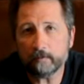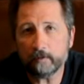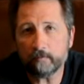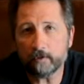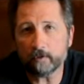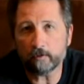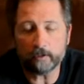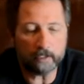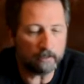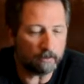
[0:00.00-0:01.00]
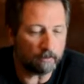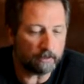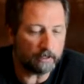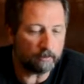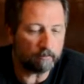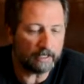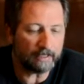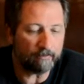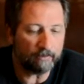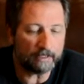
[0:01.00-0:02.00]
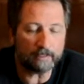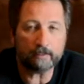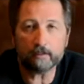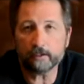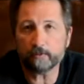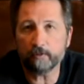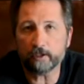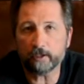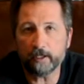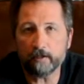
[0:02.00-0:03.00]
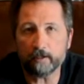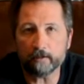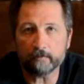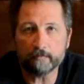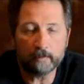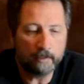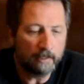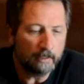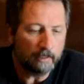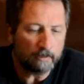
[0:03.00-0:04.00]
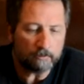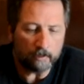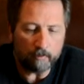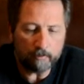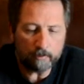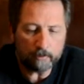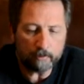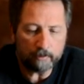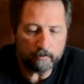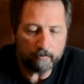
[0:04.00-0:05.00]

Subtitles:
if you don't already know, they don't make a vented clutch bell carrier. So I went with the